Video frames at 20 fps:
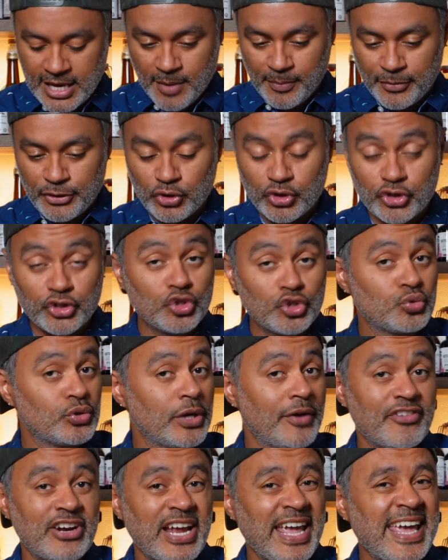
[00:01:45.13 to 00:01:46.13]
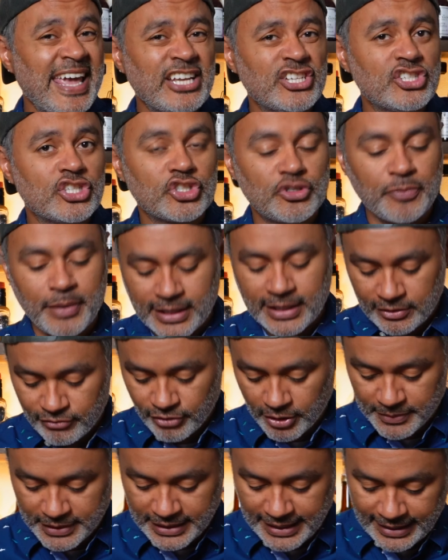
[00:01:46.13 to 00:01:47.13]
But you can use whatever aged Jamaican
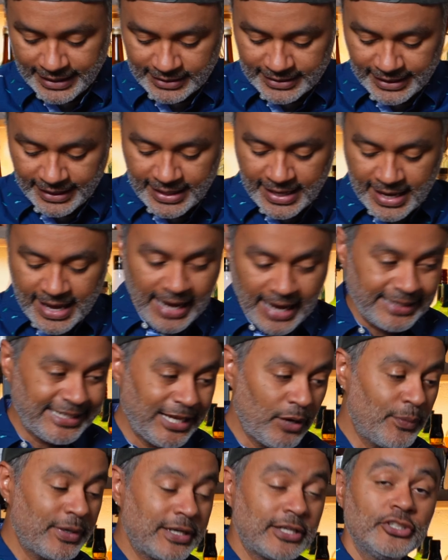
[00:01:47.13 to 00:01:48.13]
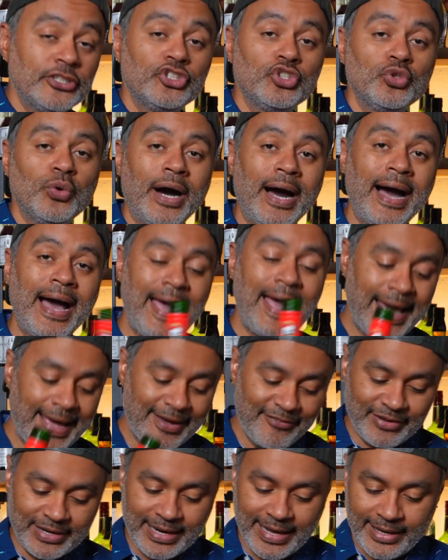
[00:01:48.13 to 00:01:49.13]
rum you got, okay? And then we're gonna do
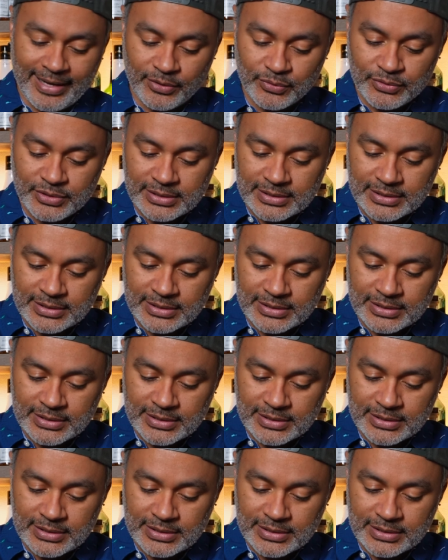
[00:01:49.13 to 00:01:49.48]
1/2 ounce